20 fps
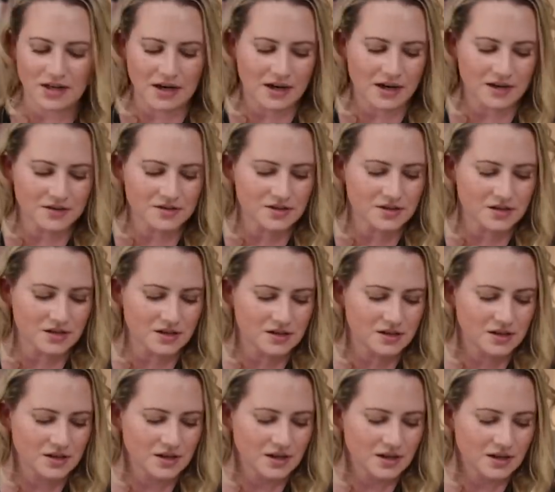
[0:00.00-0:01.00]
acid,
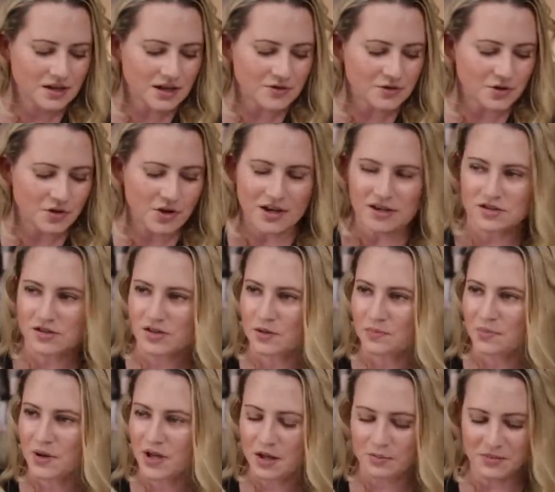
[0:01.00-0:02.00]
ethyl
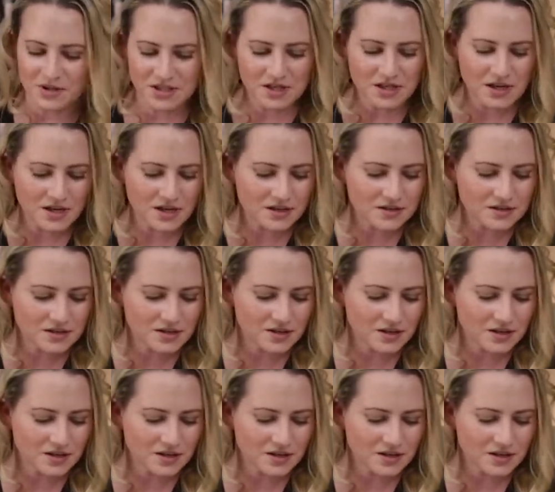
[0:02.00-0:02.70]
hexyl palmitate,